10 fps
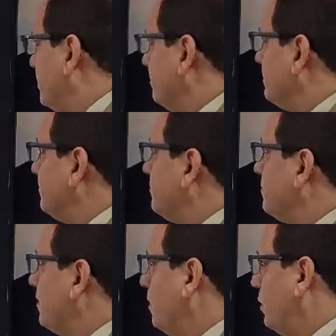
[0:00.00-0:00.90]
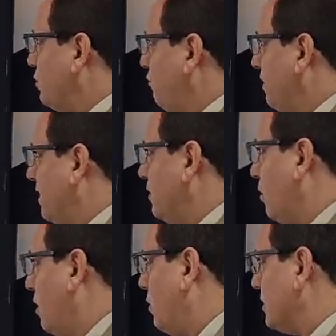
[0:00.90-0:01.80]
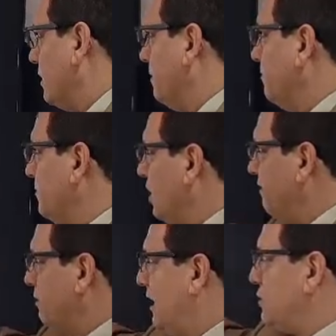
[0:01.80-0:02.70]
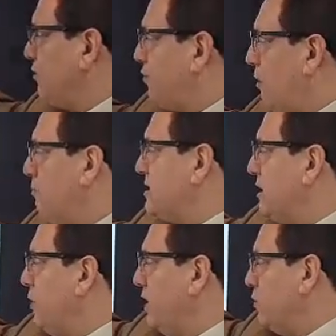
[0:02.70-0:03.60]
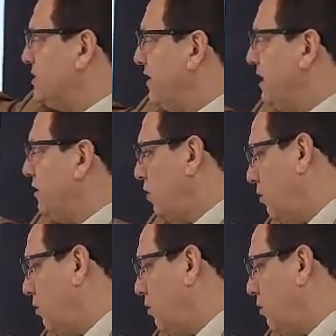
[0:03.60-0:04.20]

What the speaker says: tip. What if you have a narrow aorta? You have a large thrombus and you end with very narrow